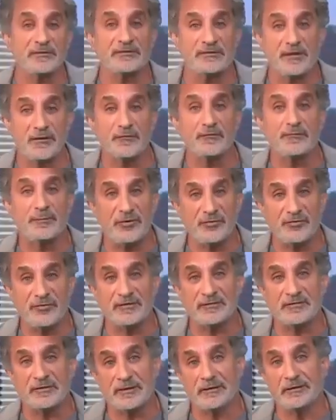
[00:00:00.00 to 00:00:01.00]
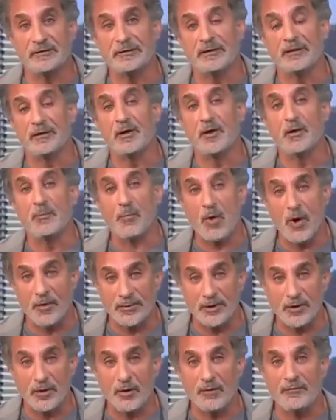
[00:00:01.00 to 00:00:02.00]
son of bitches in the
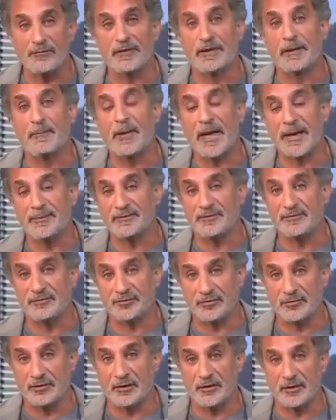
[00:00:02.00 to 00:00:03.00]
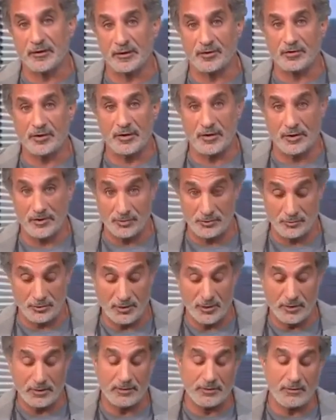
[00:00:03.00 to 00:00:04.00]
bombing of the Baptist
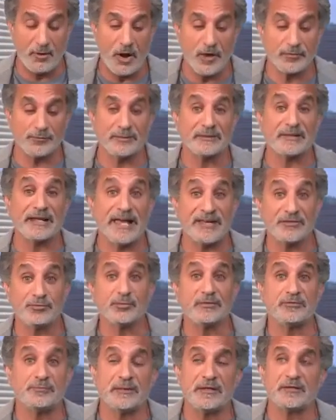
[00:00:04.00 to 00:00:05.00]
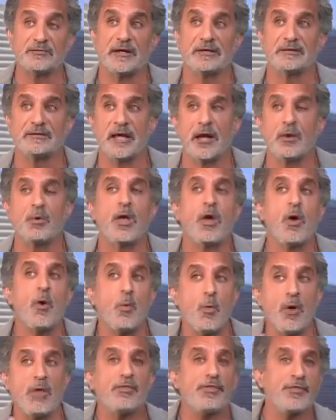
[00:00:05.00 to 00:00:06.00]
hospital as we speak right now.
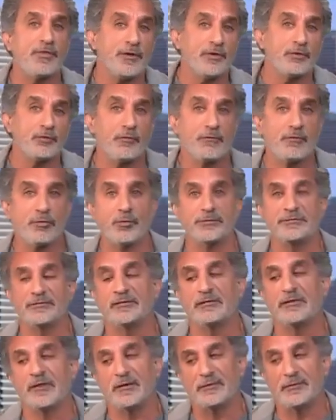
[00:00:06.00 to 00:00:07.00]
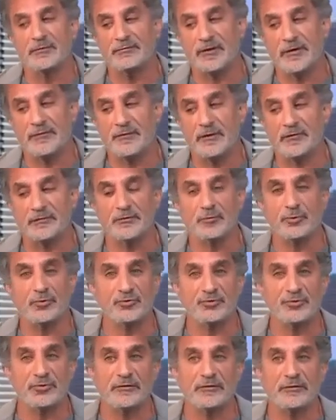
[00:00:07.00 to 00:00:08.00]
1/3 of those 3,500 were
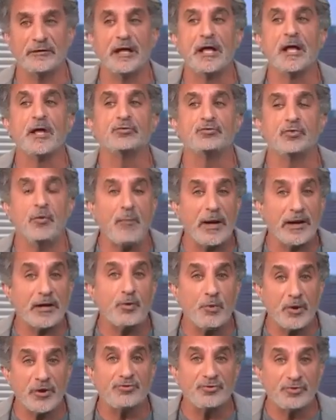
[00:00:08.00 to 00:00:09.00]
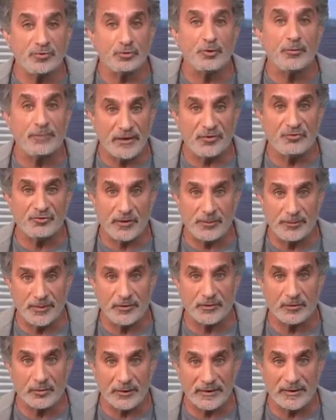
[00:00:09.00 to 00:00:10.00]
children. So my question to Ben
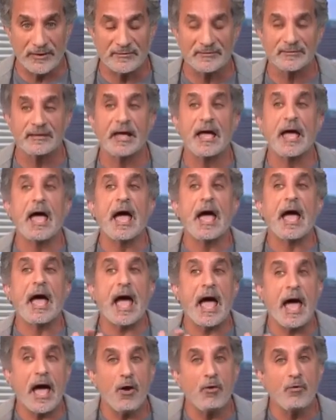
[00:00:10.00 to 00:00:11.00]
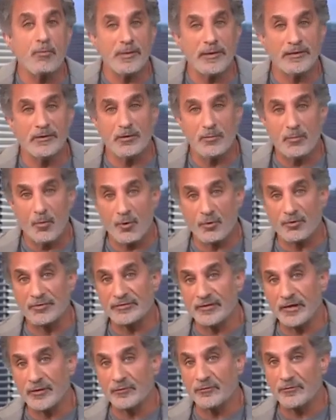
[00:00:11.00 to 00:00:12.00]
Shapiro is, how many more
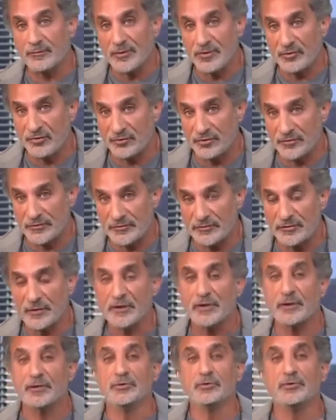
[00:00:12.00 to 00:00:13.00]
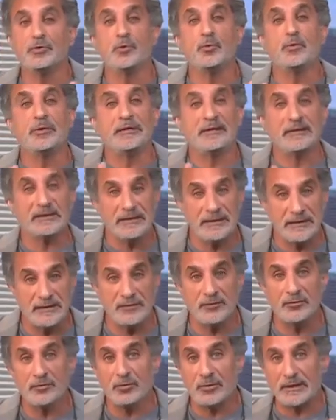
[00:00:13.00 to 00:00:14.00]
son of bitches do we
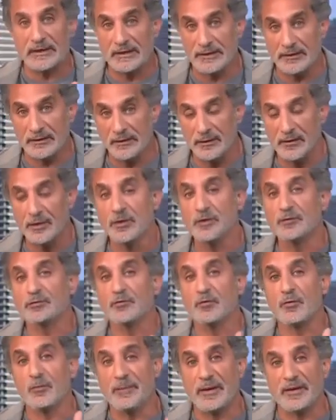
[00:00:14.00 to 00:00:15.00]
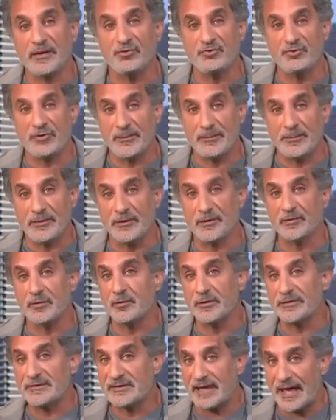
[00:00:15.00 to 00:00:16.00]
need to kill so Ben Shapiro
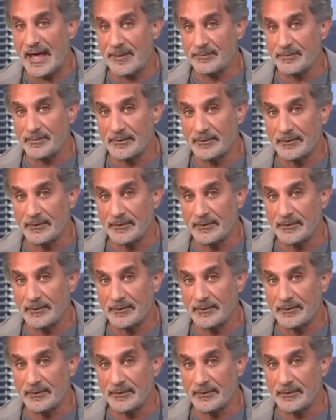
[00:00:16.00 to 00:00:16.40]
is happy?